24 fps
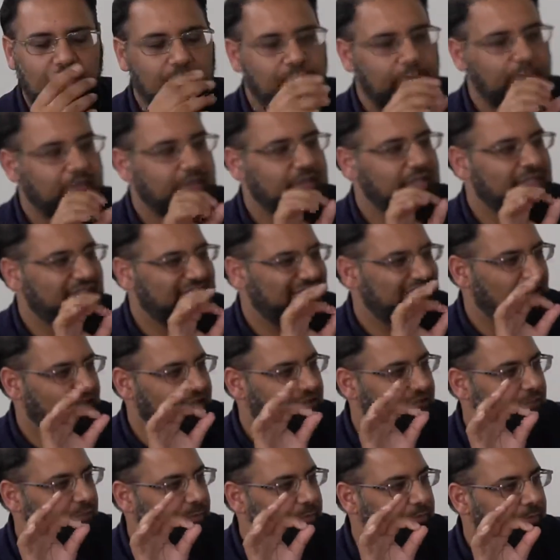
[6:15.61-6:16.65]
make a
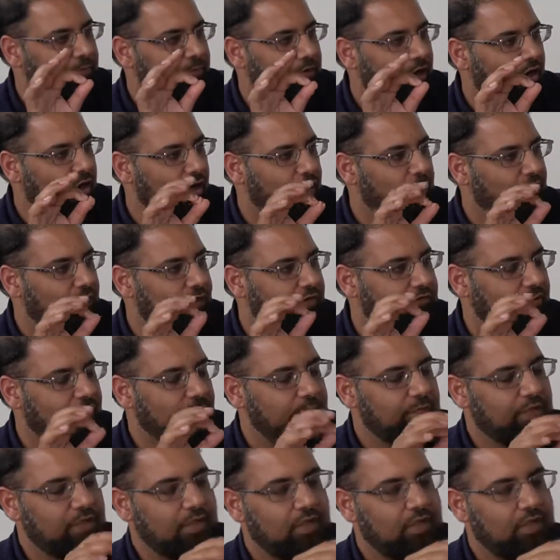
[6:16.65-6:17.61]
snide remark, whatever.